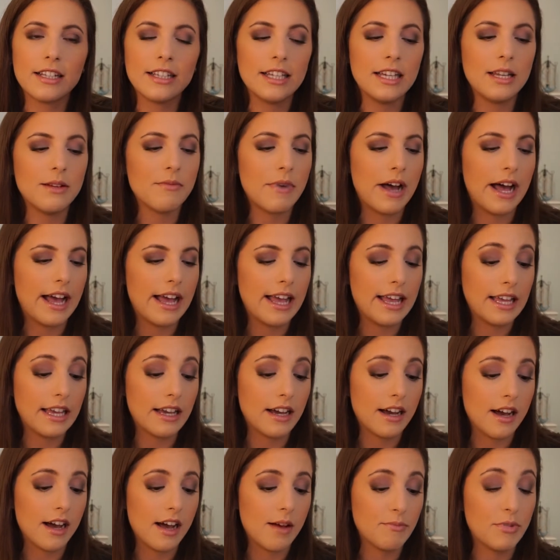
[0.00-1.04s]
clean my
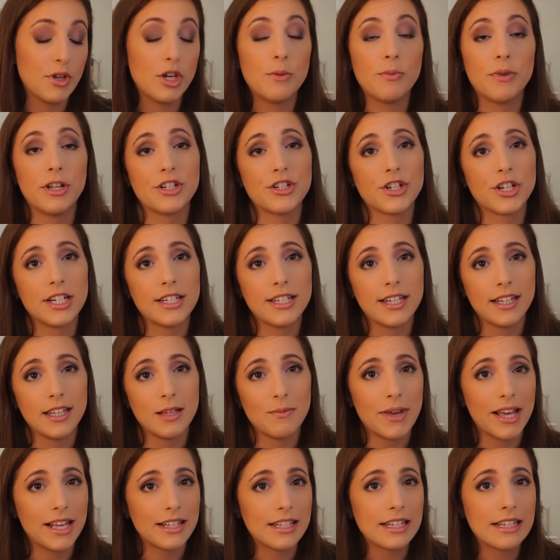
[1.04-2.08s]
beauty blender on a daily
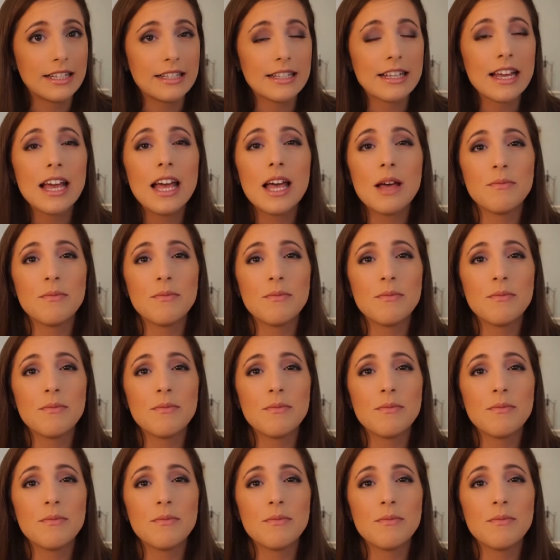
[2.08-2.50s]
basis